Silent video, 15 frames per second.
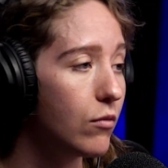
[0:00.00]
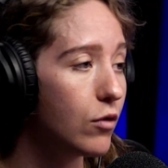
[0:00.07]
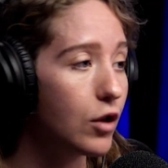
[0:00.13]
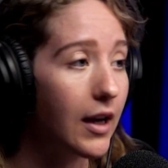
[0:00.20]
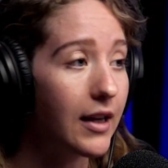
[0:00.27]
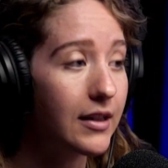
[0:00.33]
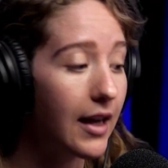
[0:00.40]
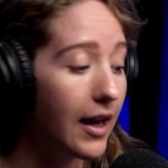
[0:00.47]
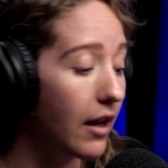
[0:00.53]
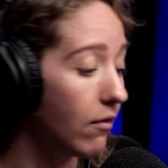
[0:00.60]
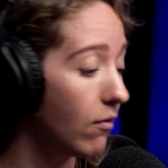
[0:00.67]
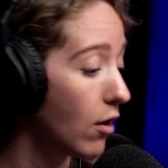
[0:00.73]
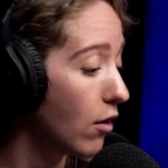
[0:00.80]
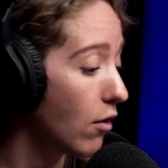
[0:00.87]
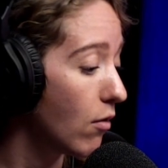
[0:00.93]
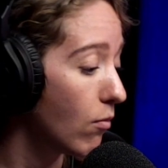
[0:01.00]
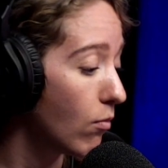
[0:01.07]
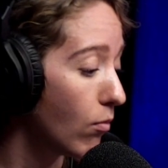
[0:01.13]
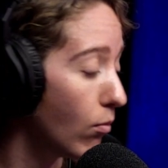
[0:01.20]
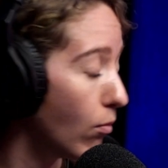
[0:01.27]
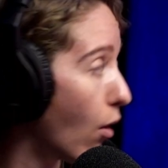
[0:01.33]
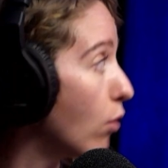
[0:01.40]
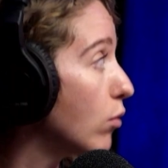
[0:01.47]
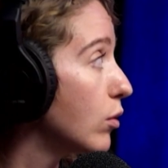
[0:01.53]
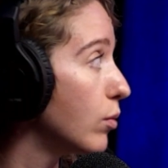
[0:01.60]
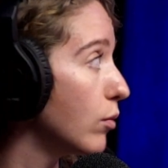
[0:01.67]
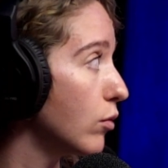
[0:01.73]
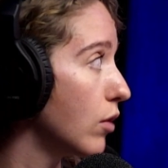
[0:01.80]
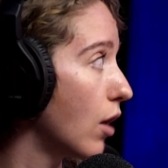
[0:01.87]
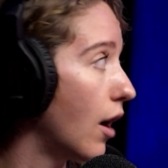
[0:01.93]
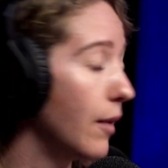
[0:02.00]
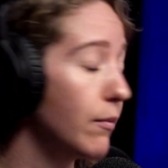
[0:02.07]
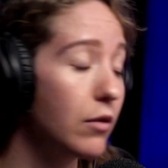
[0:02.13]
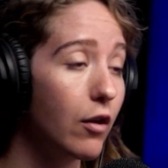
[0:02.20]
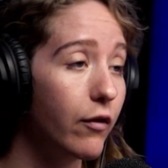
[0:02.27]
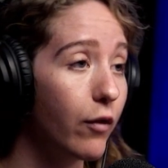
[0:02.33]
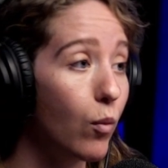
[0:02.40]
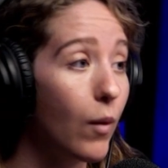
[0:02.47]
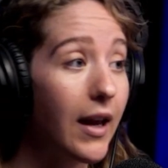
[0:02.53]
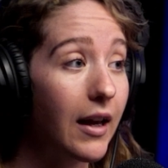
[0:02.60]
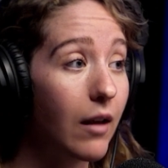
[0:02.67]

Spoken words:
Jay's had multiple times off a week.